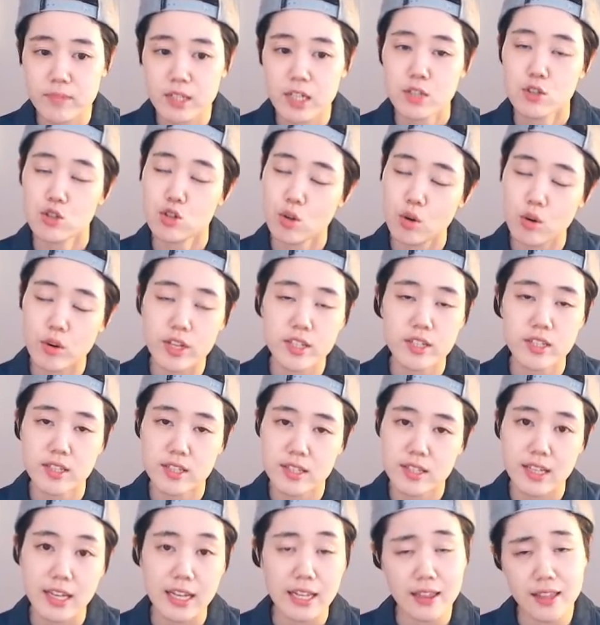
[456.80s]

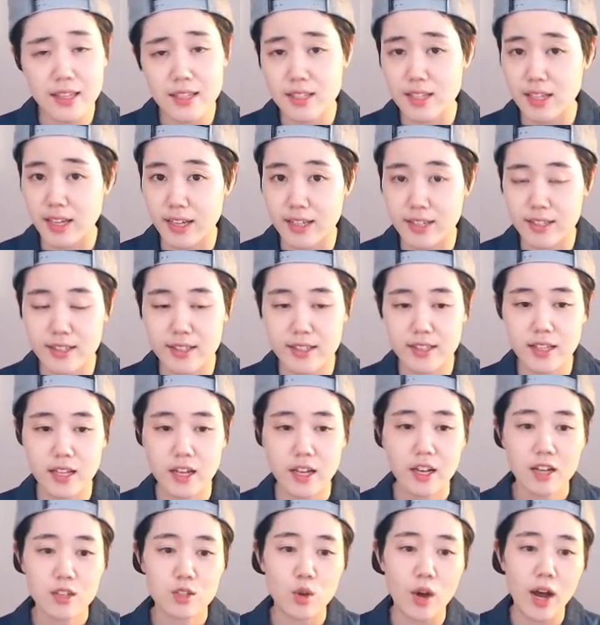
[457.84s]
choice in this case.
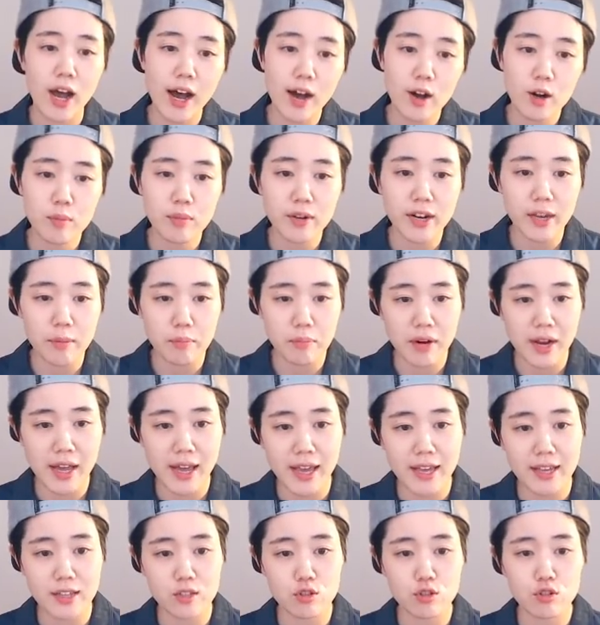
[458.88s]
So how black
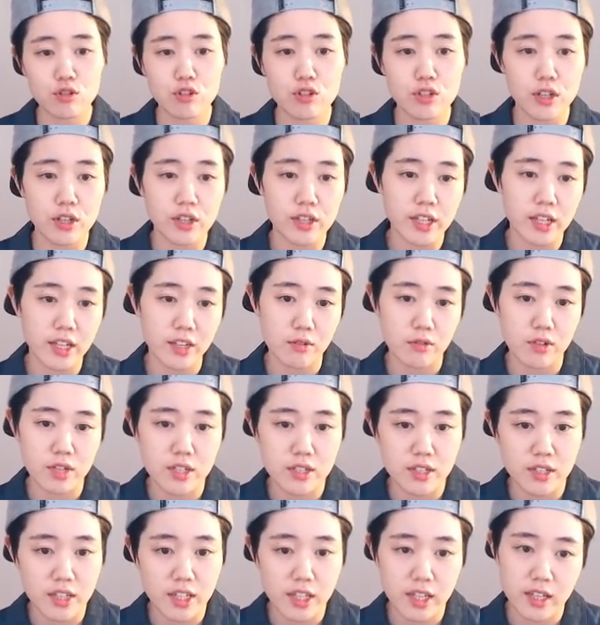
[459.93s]
plays usually,
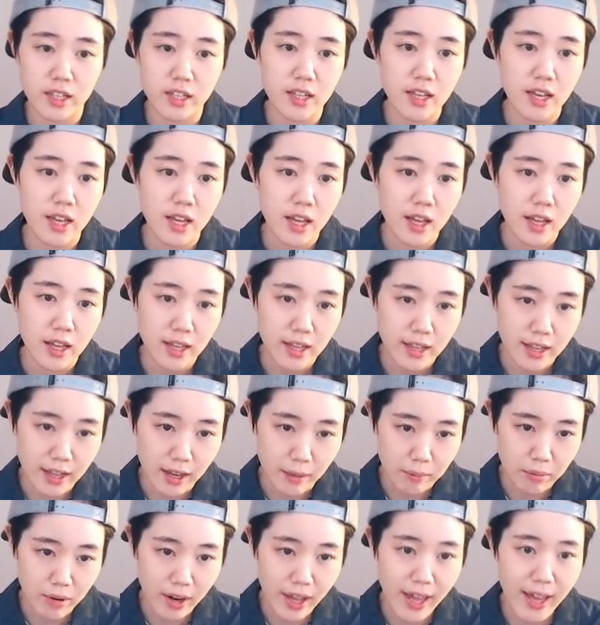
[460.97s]
recently, yeah,
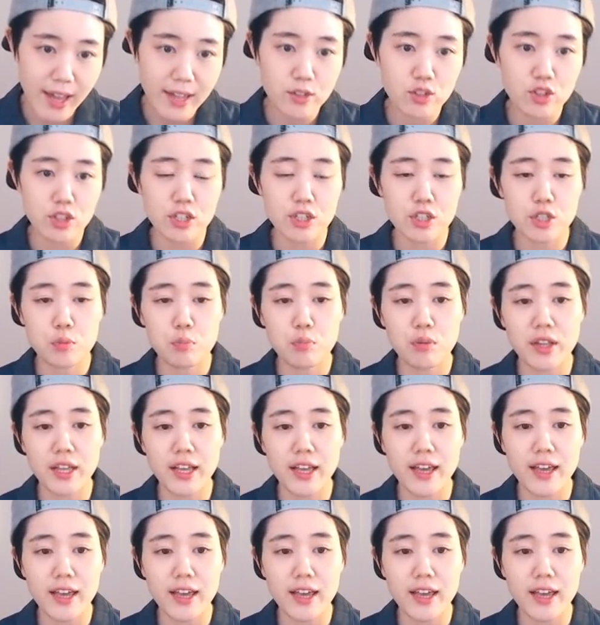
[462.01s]
black just